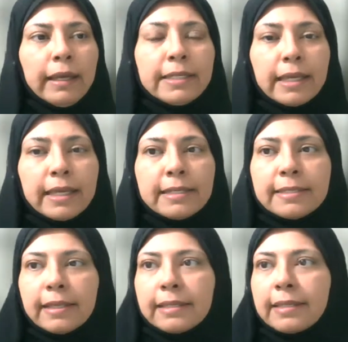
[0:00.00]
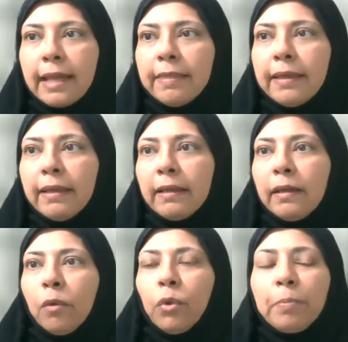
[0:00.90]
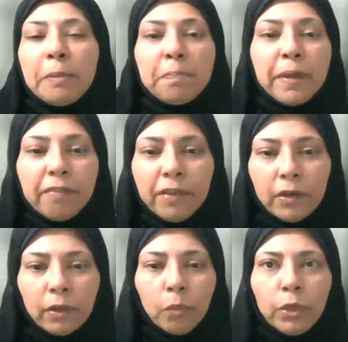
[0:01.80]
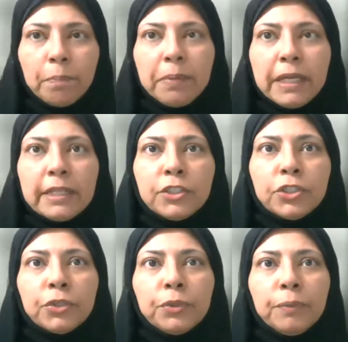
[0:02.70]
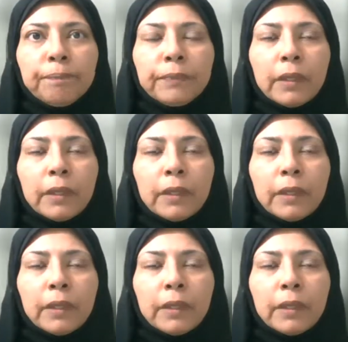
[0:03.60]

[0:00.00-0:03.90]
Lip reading: is I think would be pivotal would be to